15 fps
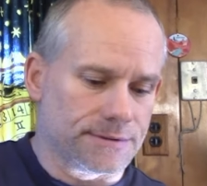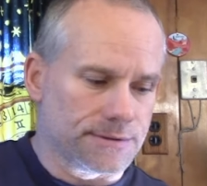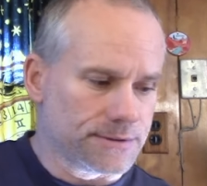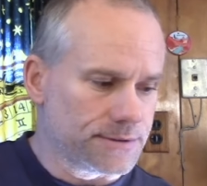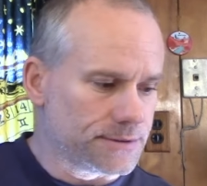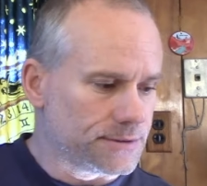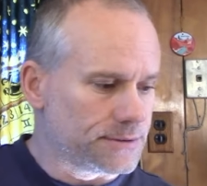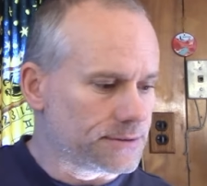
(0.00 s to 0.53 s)

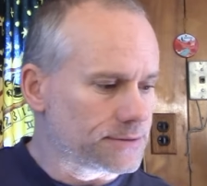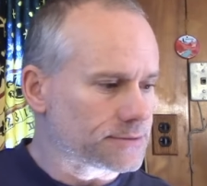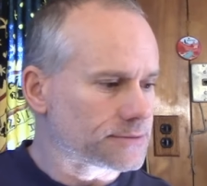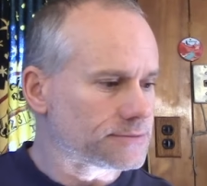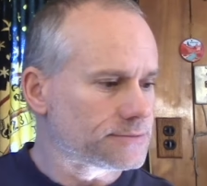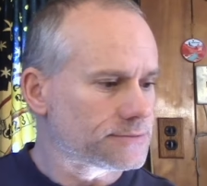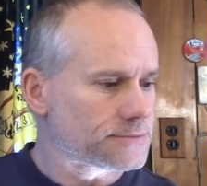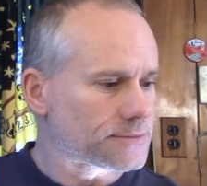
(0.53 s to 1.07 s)

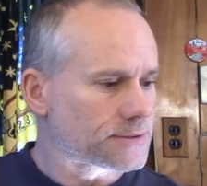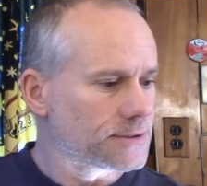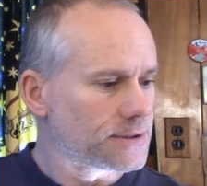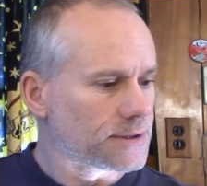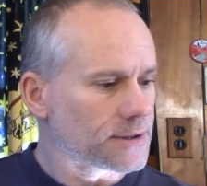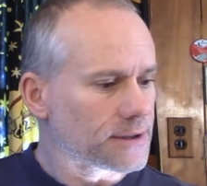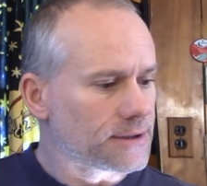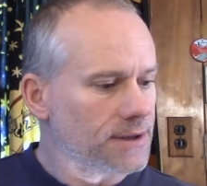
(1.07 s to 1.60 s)

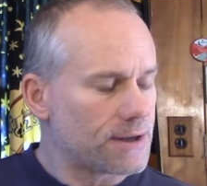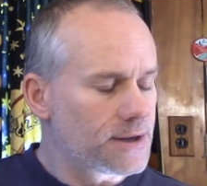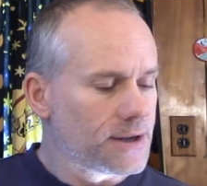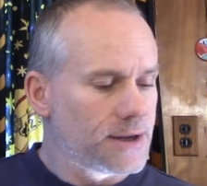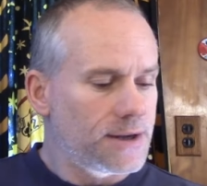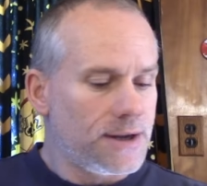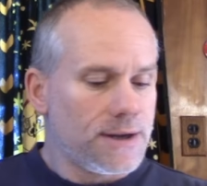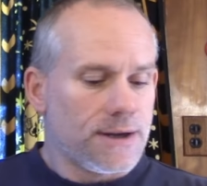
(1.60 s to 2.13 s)

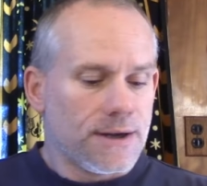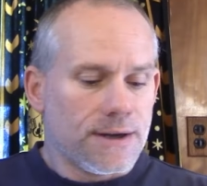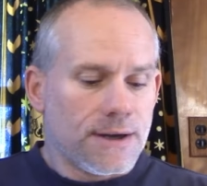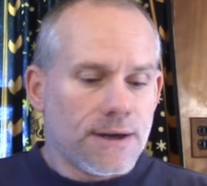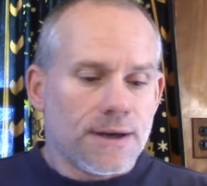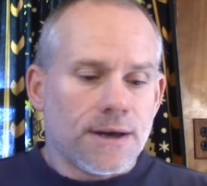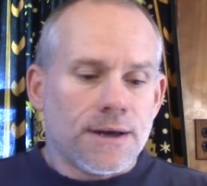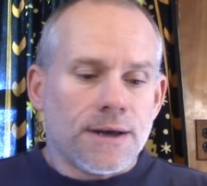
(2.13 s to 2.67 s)

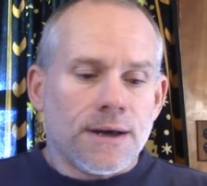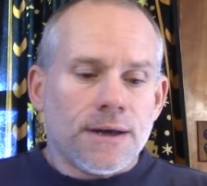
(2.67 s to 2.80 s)
No one is speaking in this clip.